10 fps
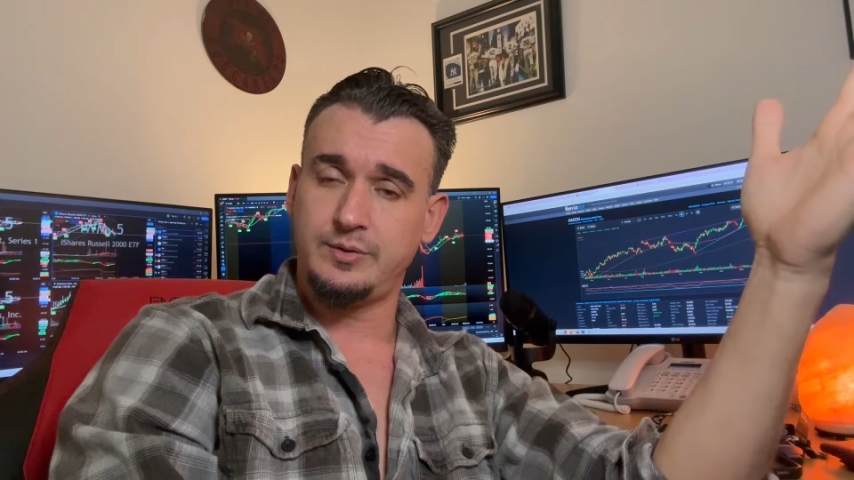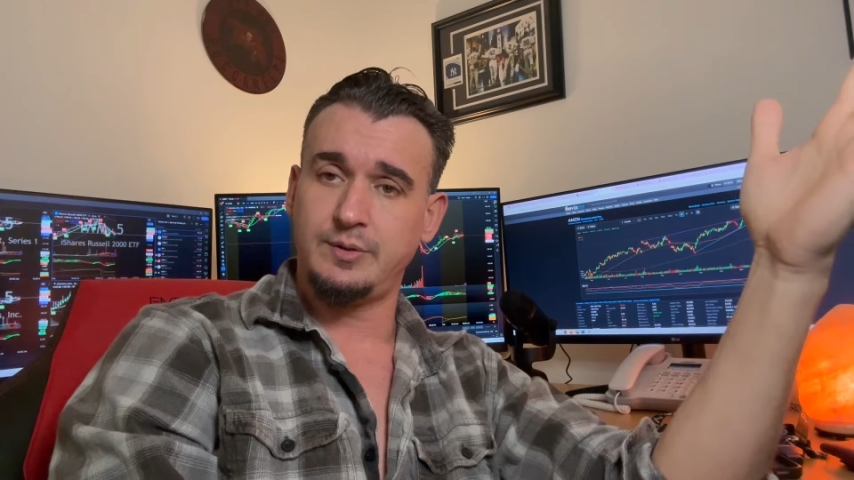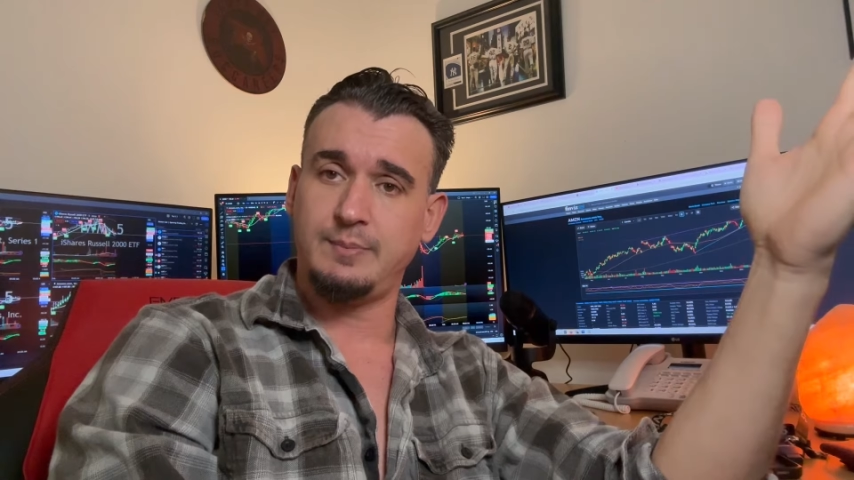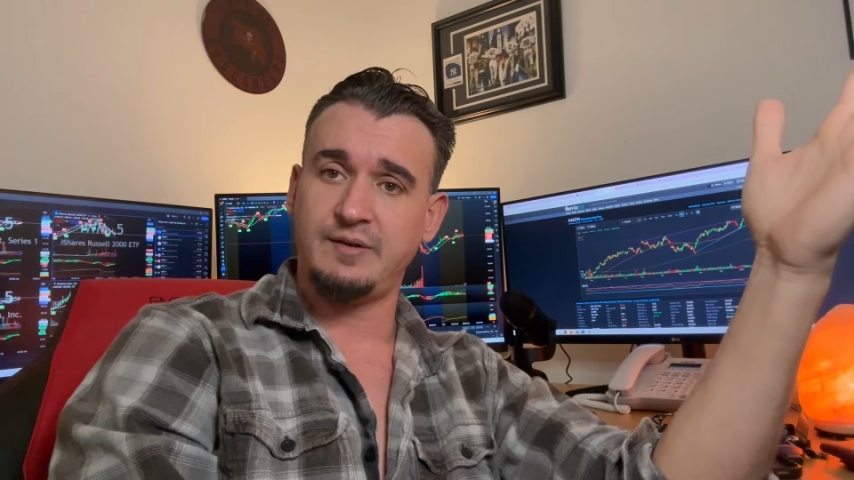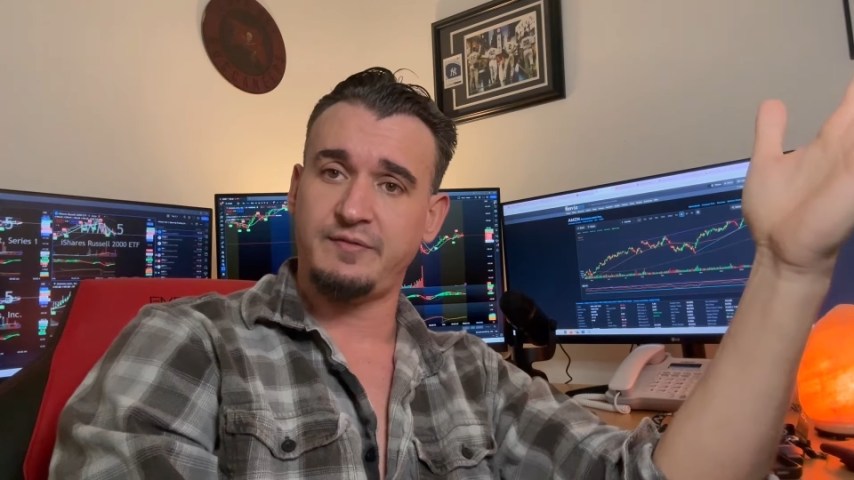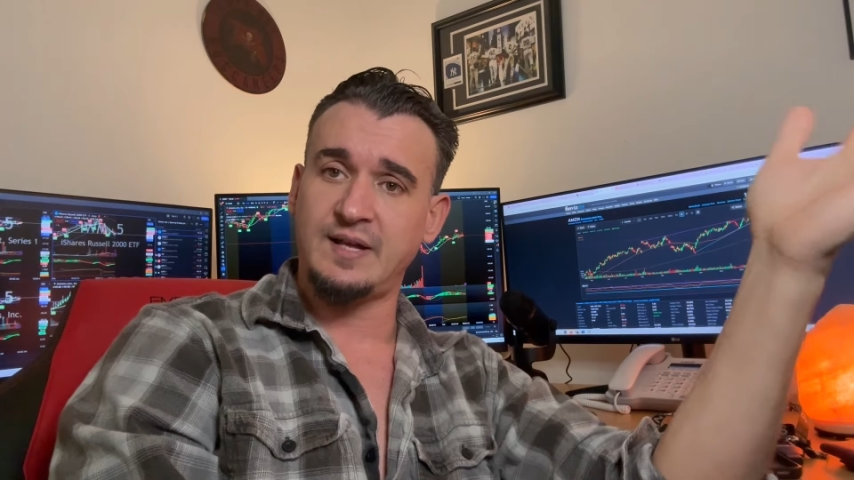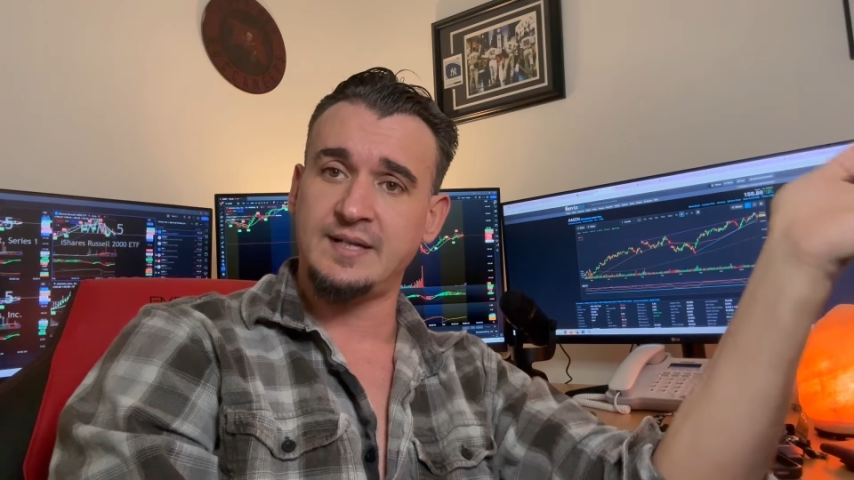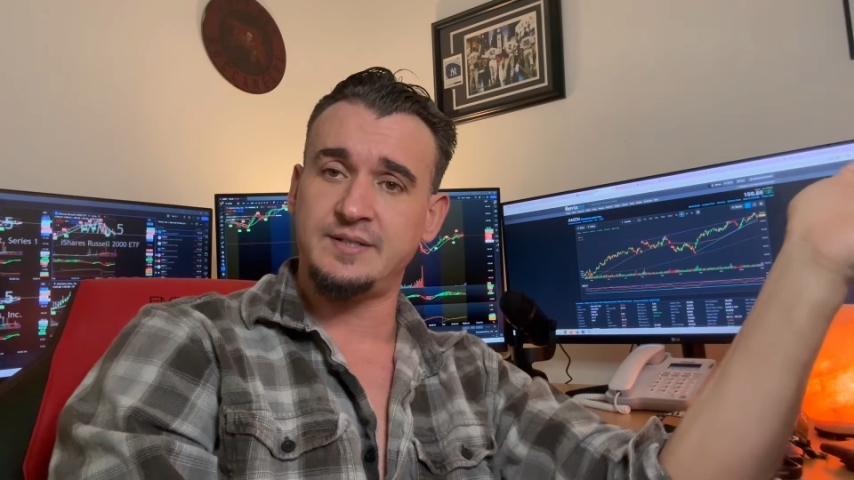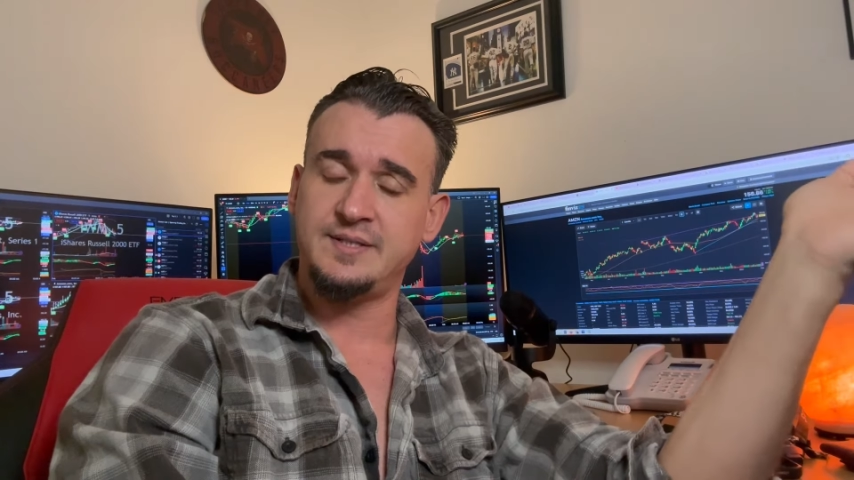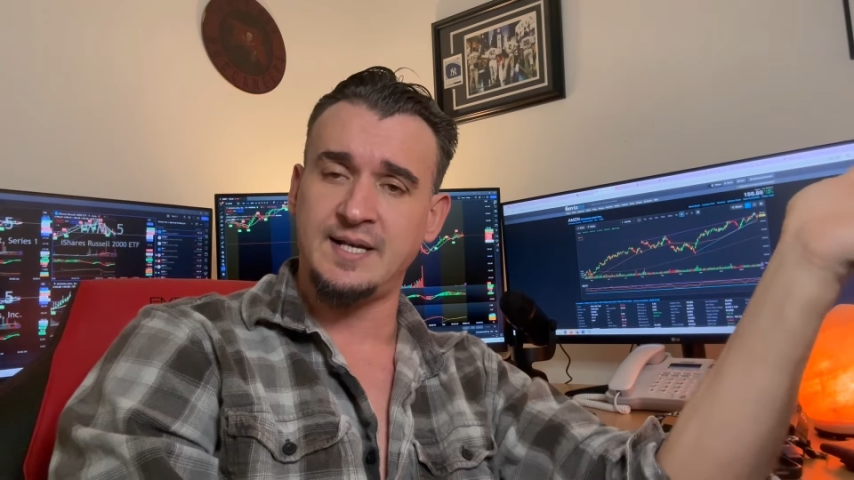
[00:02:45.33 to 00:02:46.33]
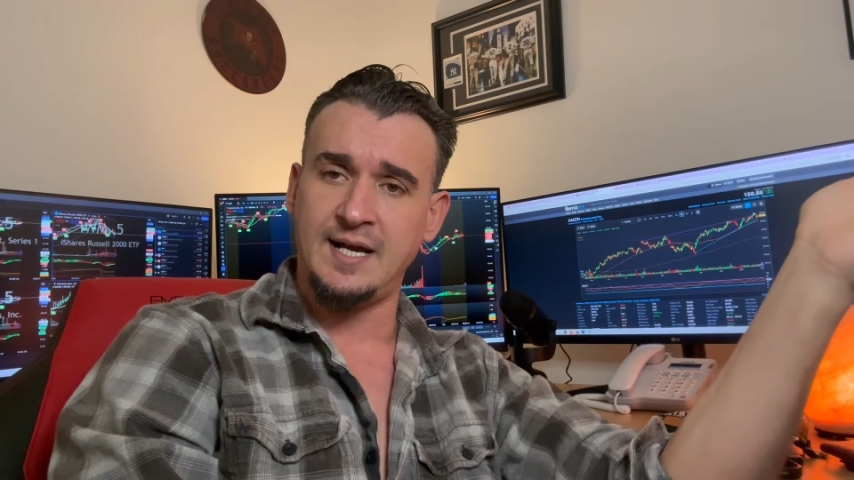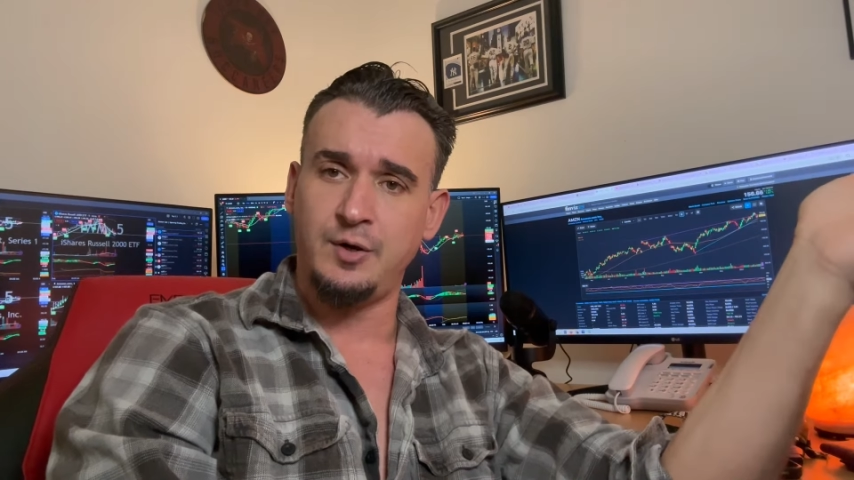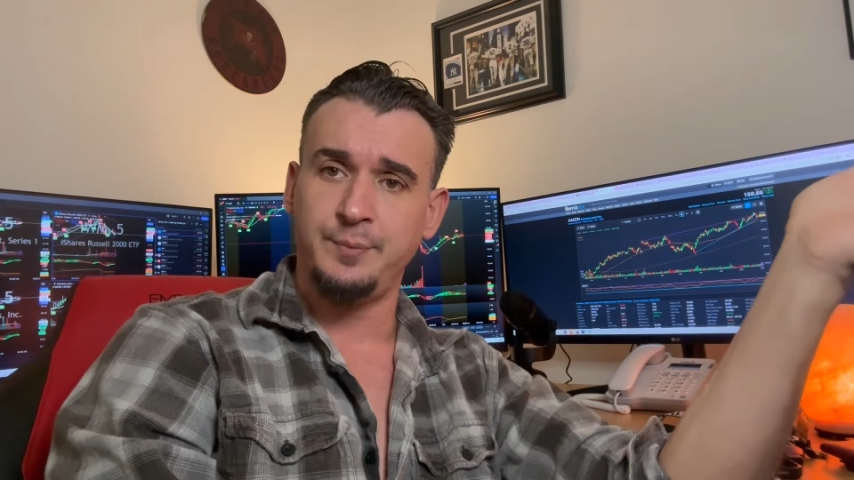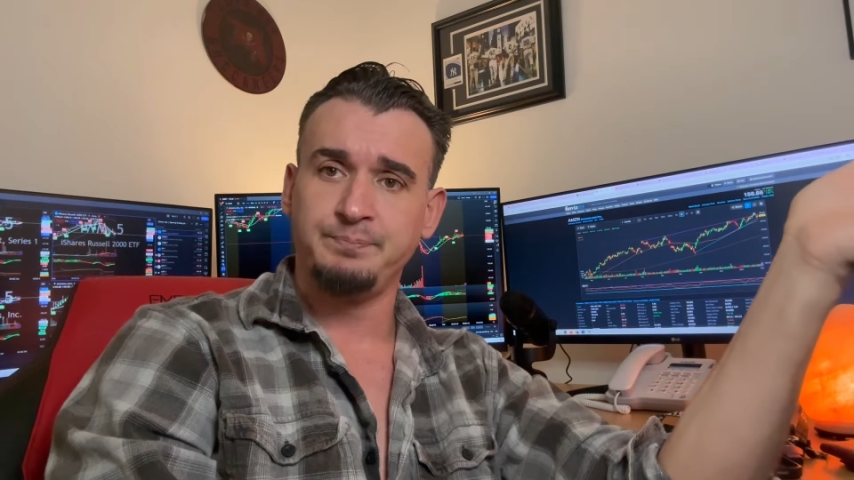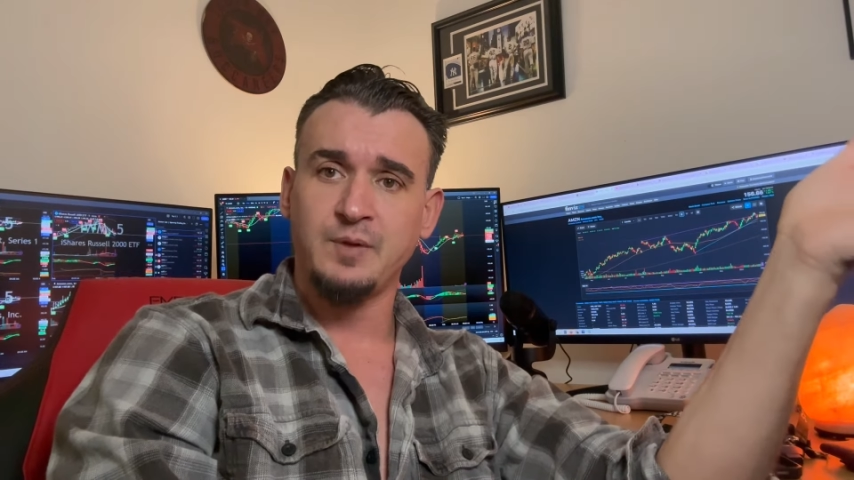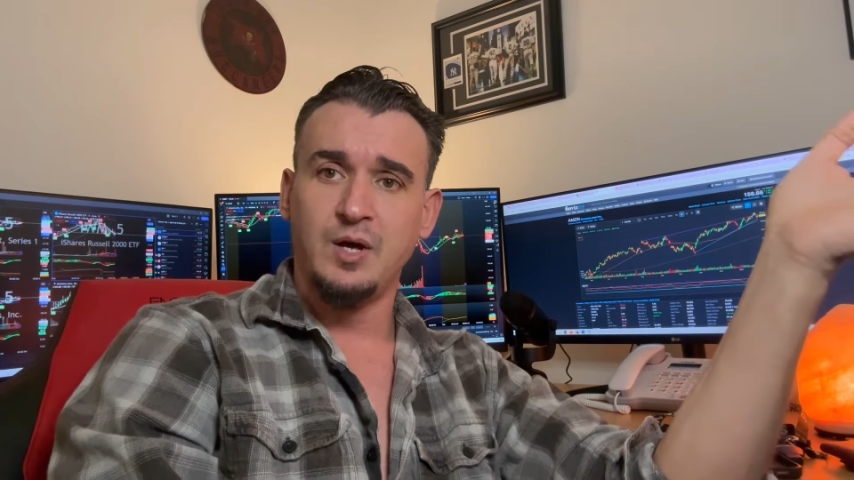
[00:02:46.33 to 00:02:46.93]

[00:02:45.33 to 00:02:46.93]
to be flat to down